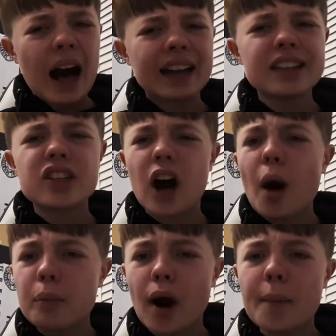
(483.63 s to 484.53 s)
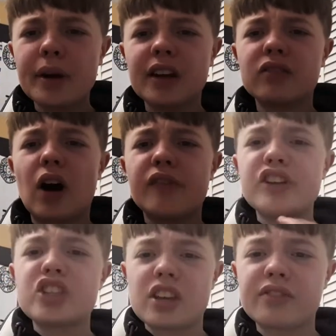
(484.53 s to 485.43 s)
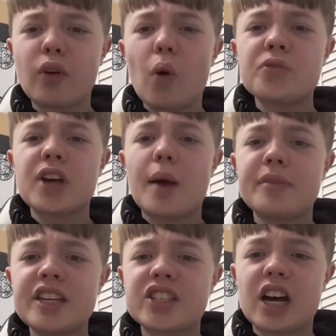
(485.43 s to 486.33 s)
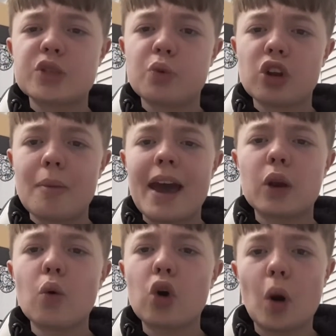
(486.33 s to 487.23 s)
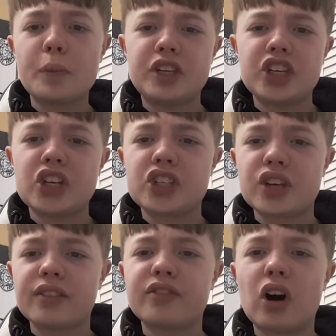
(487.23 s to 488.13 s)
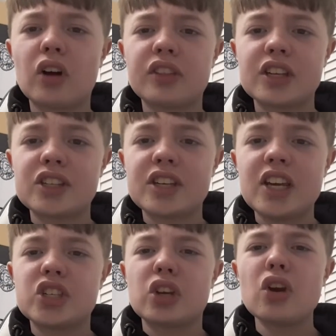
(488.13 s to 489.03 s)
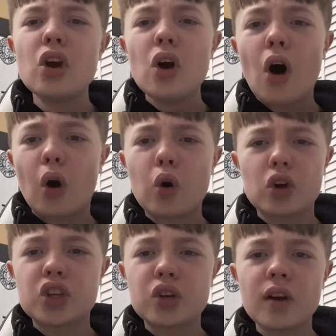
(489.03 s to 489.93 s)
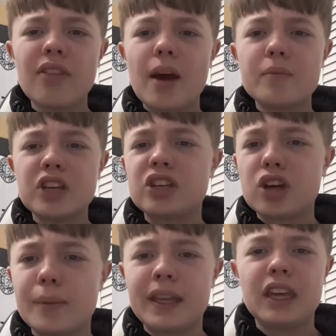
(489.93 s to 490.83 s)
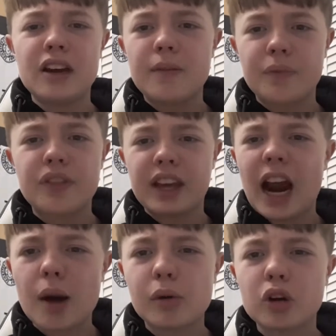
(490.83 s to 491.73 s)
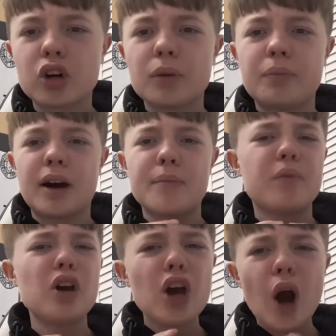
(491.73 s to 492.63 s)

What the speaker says: and I'm probably right. This is the 4th time these sides would have met in all competitions so far this season. Of course, 2 of them did come in the Carabao Cup, and